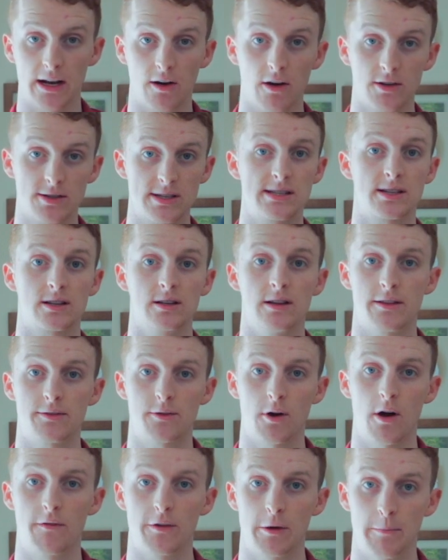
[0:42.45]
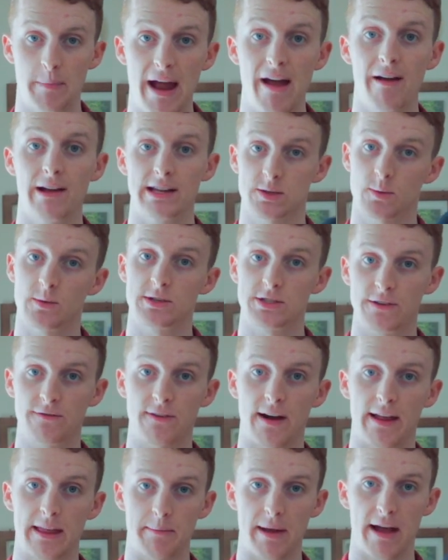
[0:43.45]
or else it's going to throw off your balance once you
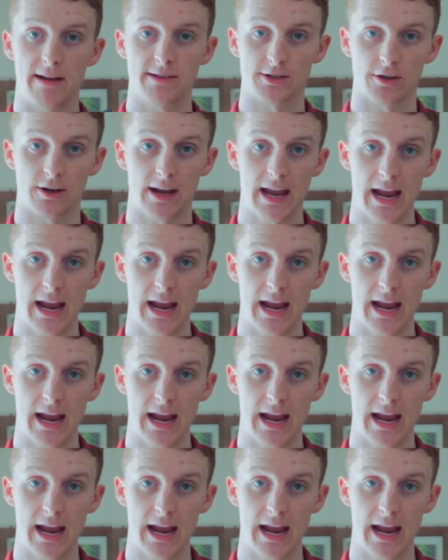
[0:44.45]
finally balance your